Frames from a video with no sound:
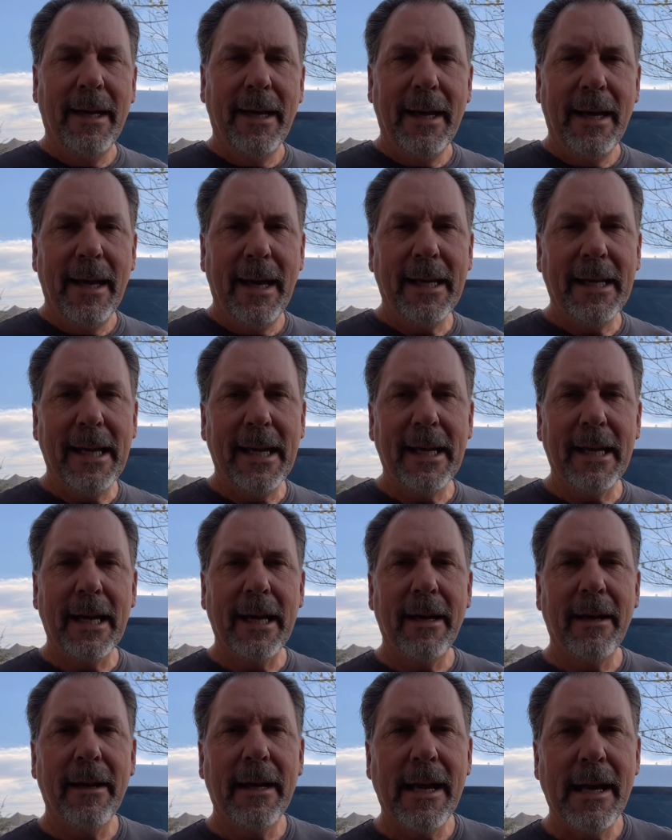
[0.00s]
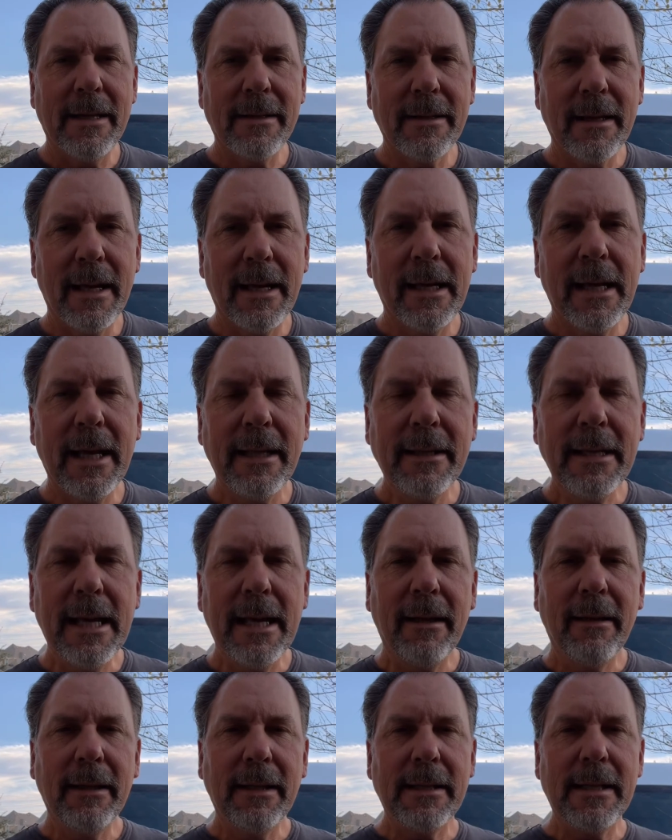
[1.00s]
Hey gang, as I got the
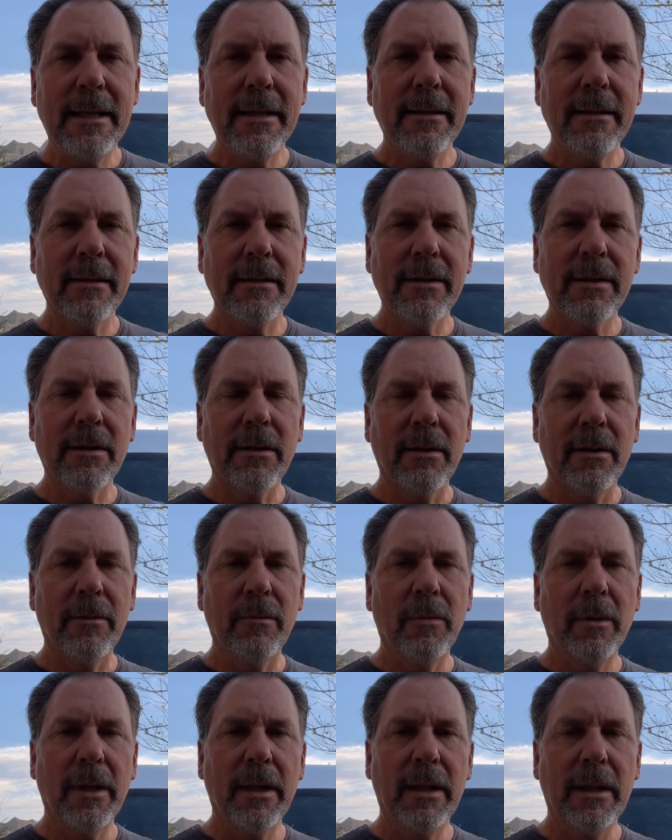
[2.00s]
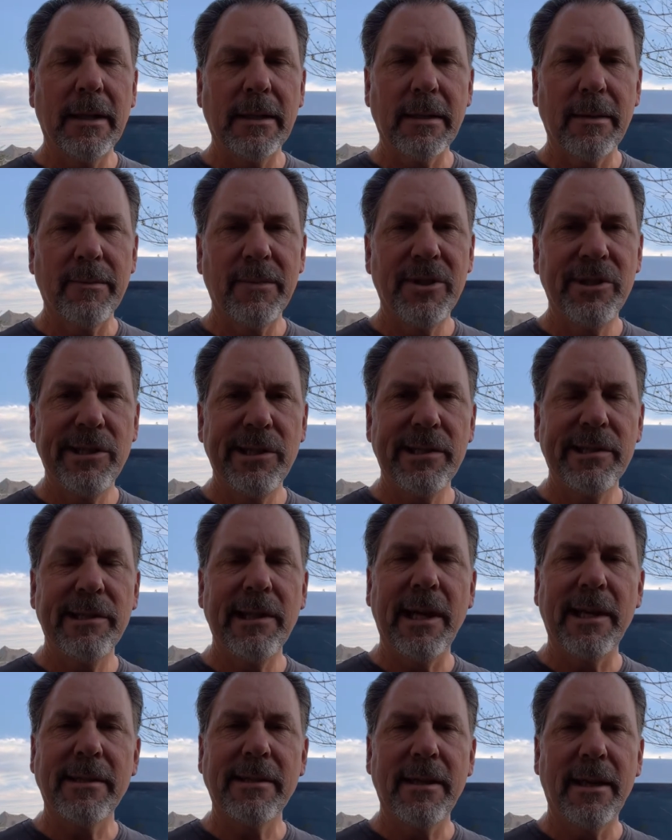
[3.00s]
LEDs installed, one of the things I'm just
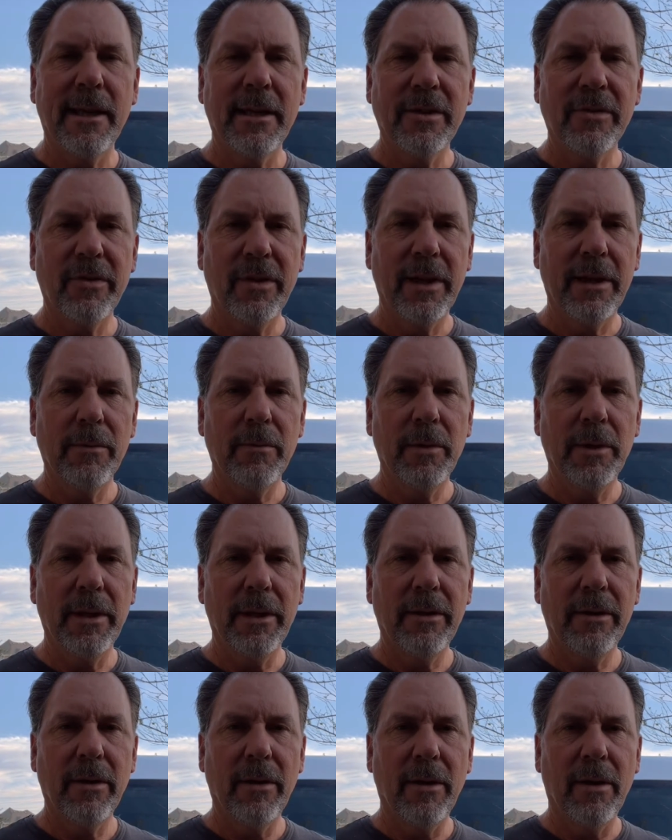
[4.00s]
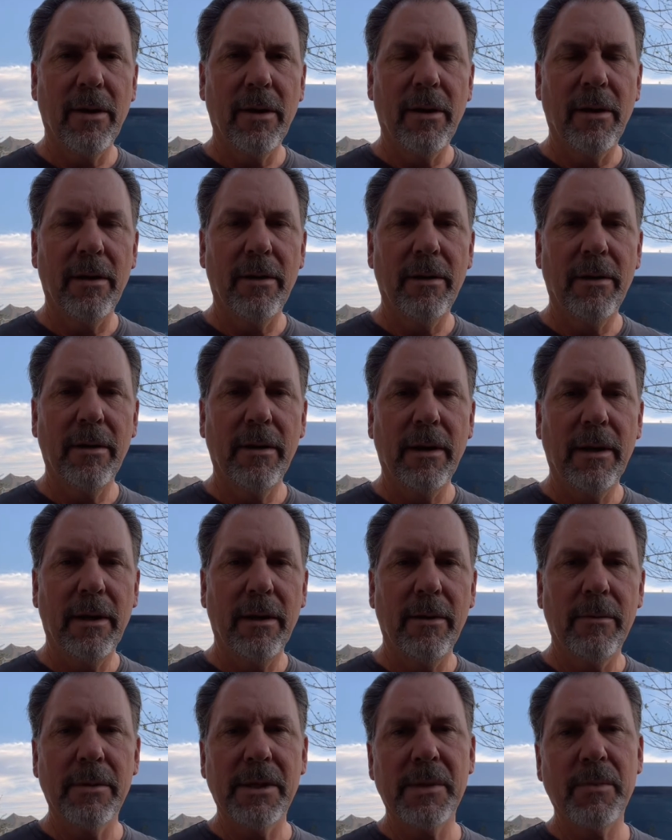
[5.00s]
not satisfied with are
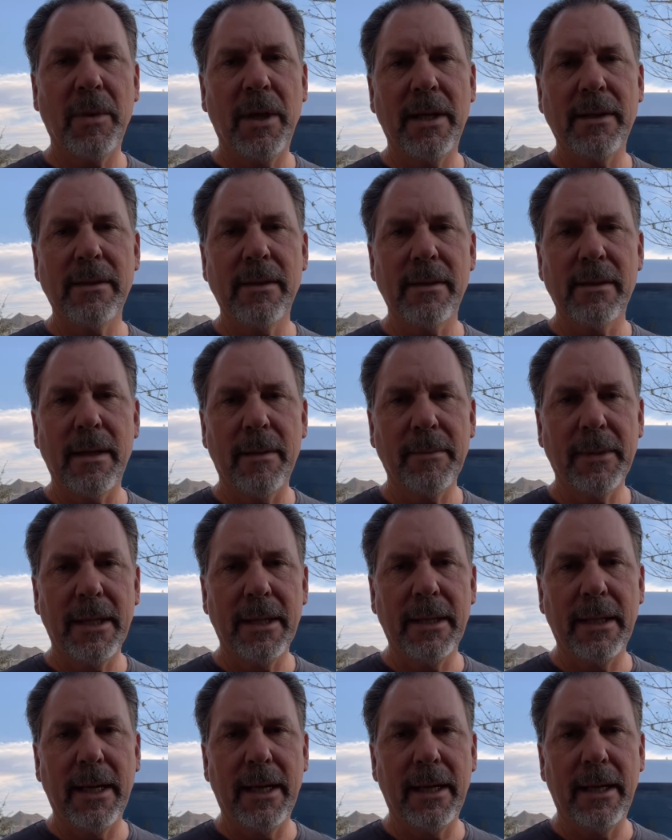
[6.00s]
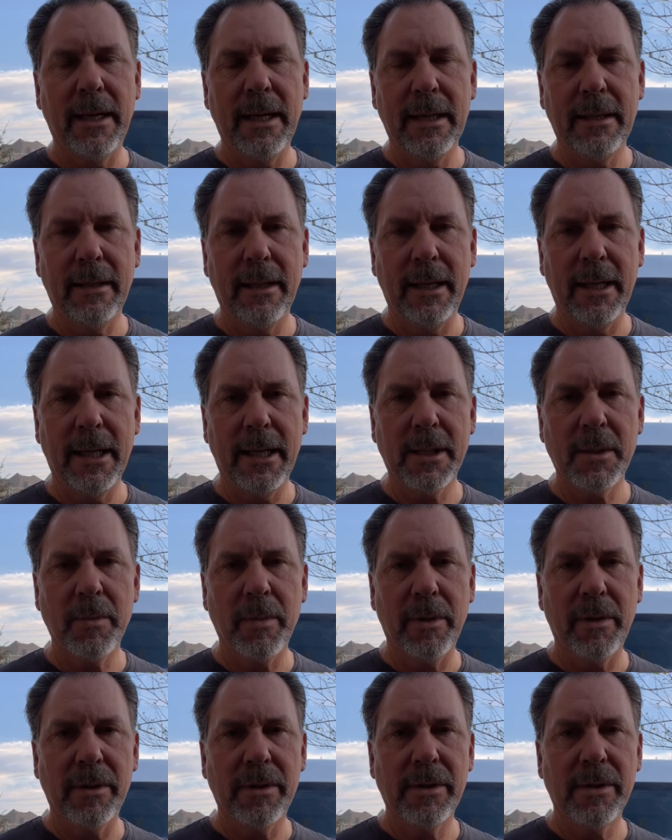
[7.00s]
the responses I'm getting out of Headlight
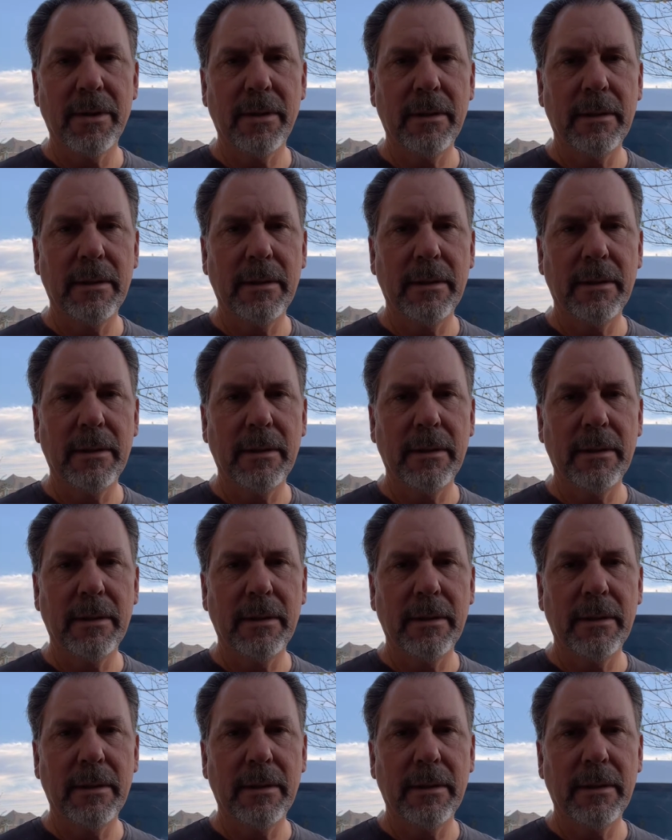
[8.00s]
Experts.